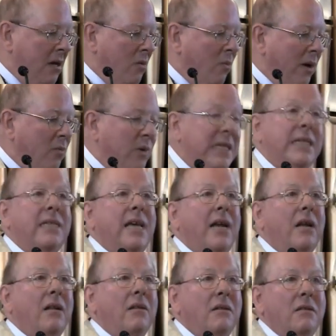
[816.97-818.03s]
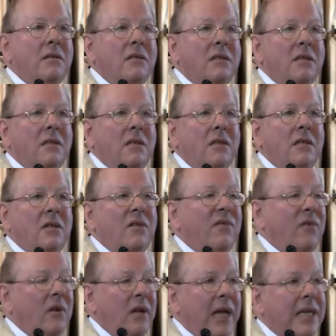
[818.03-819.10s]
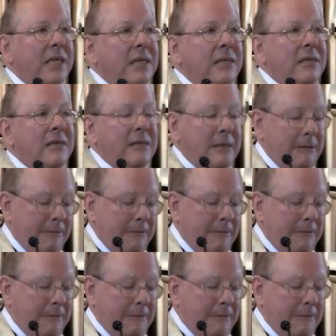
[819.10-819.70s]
When we settle for less.